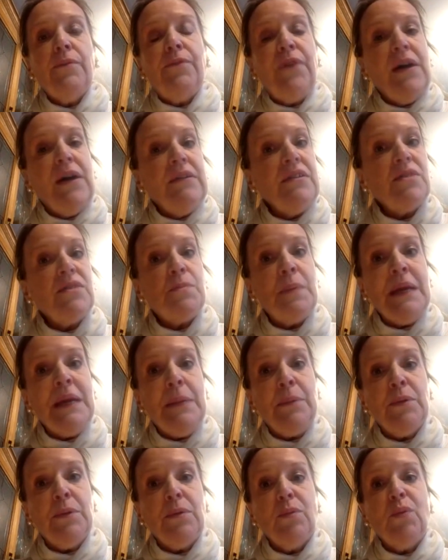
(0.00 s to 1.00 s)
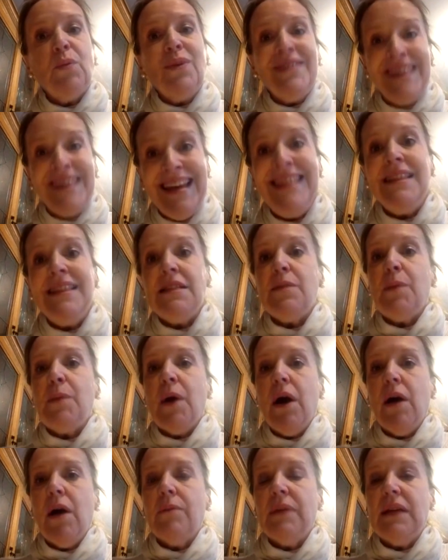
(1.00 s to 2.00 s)
various people within the
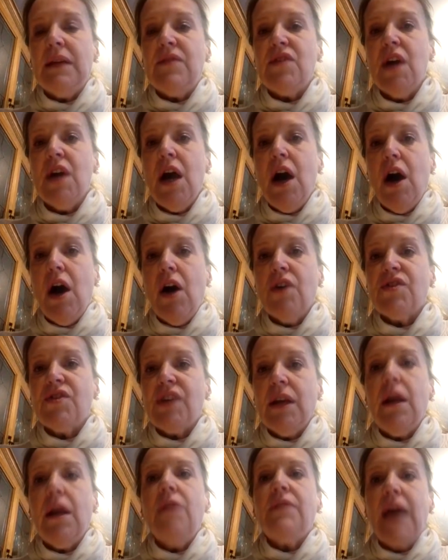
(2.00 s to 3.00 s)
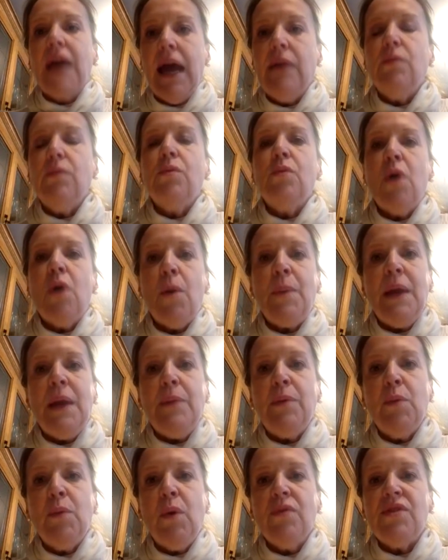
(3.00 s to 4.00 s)
department asking, okay, well, what are
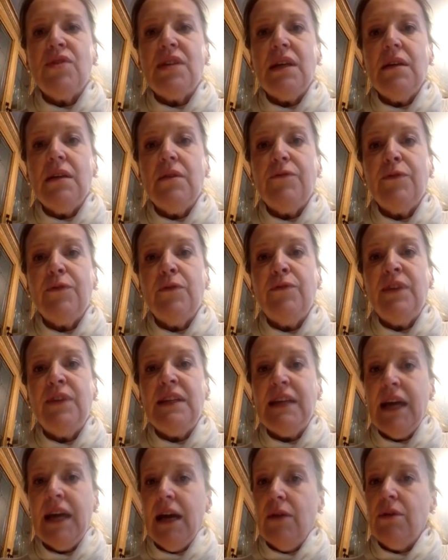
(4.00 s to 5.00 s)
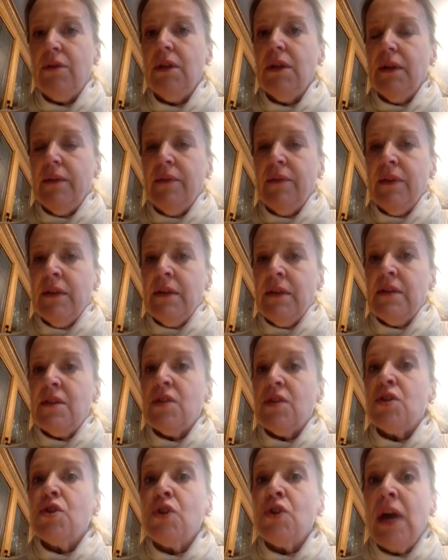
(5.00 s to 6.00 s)
people wanting for video? There's
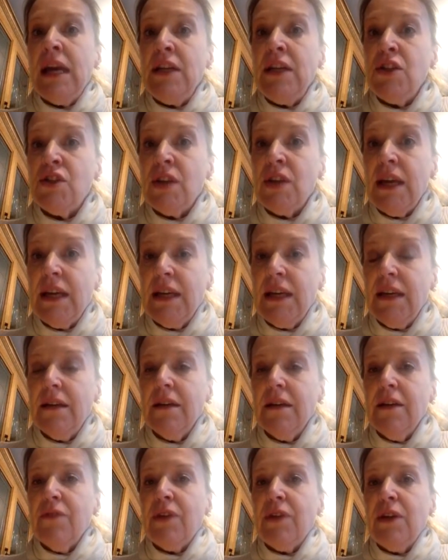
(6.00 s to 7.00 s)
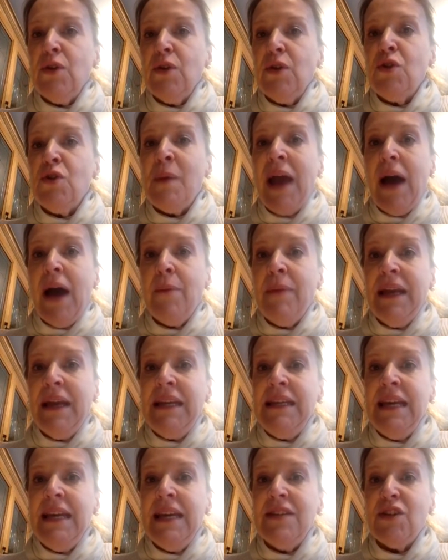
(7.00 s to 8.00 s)
a strange thing that used to be out
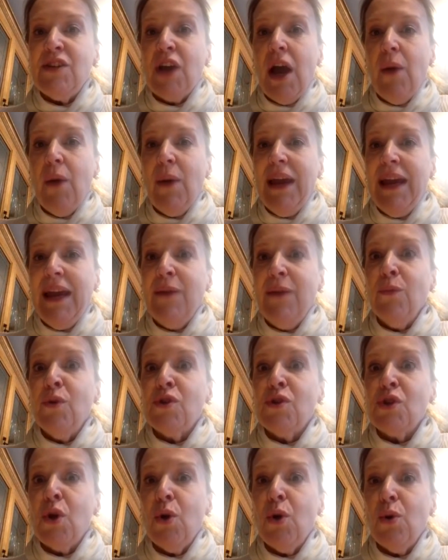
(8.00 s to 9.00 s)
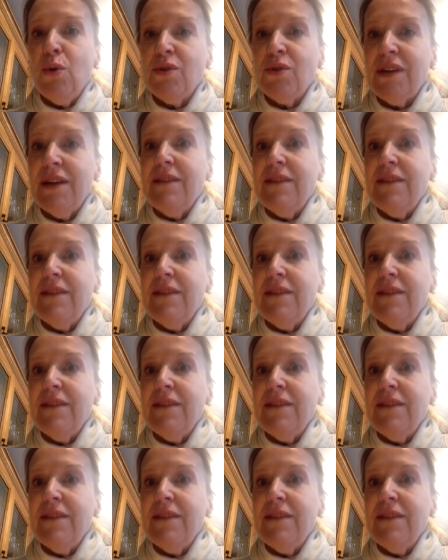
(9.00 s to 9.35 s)
many years ago. It was called